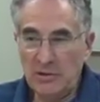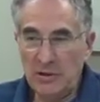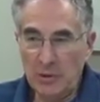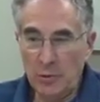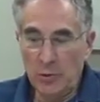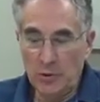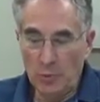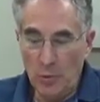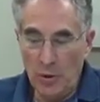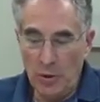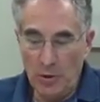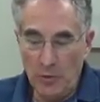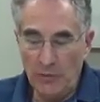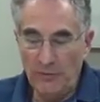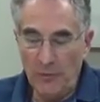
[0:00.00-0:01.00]

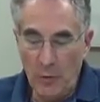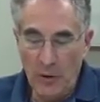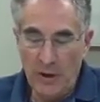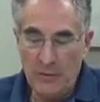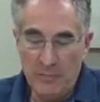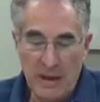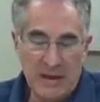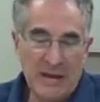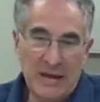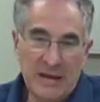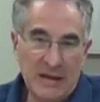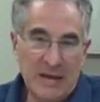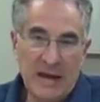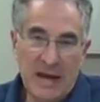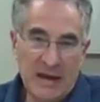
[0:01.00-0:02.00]
avoid making
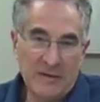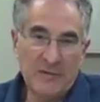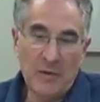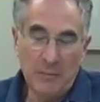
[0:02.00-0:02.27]
any kind of